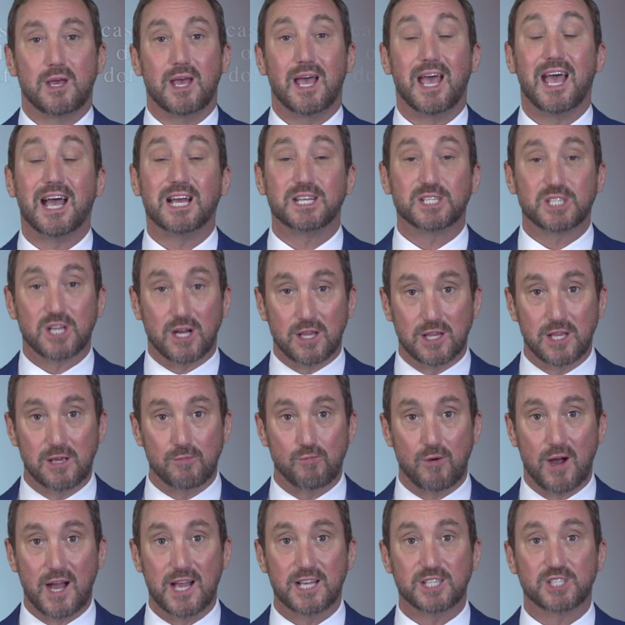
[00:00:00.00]
At Tully &
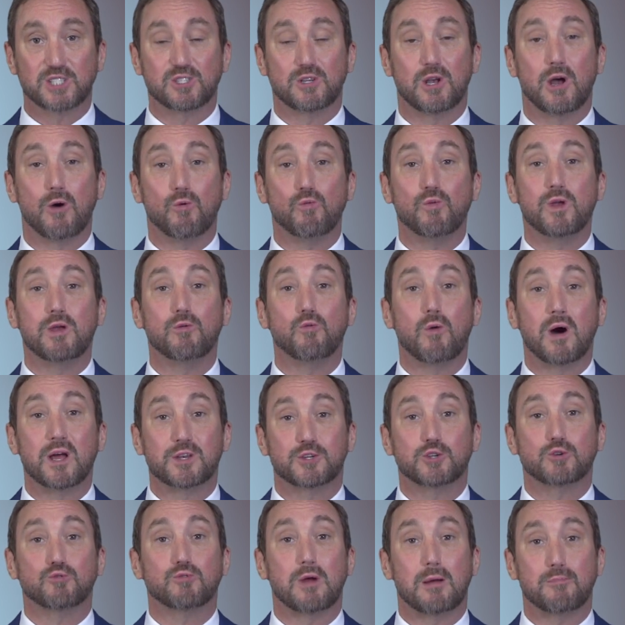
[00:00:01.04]
Weiss, we want
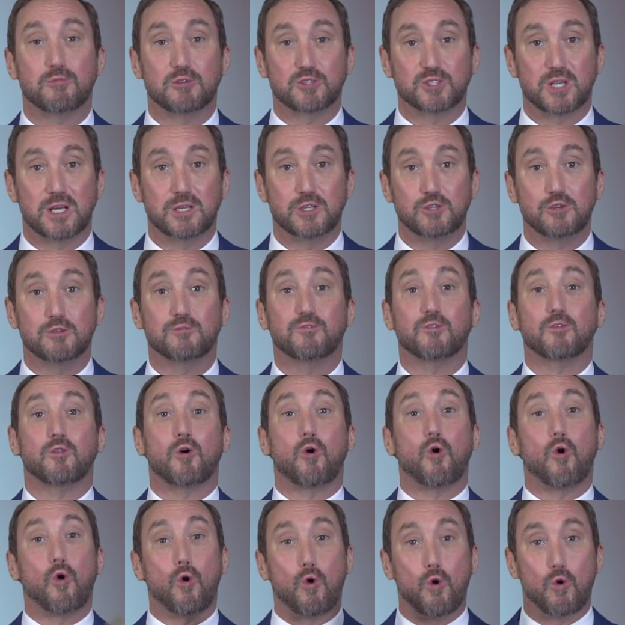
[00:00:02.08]
to represent you for the
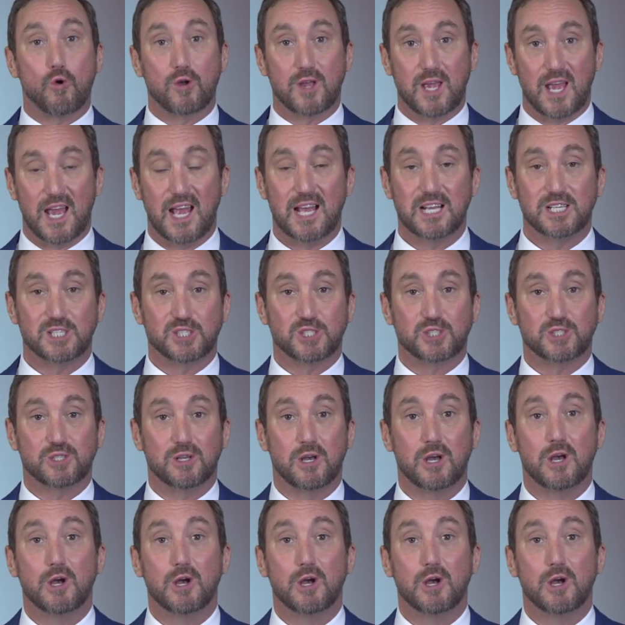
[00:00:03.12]
whole case.